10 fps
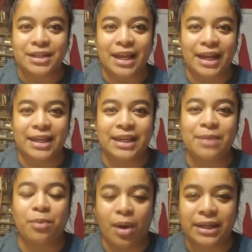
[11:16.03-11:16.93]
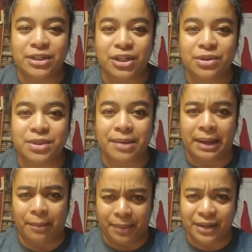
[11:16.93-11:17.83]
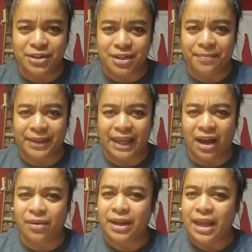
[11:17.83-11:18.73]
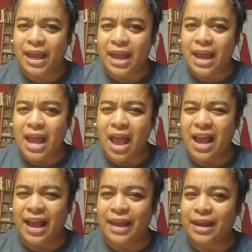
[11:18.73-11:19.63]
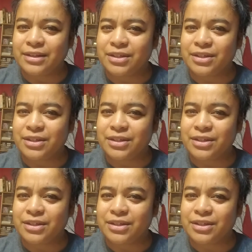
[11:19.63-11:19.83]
and I keep wanting to use them, and I'll punch something out, and I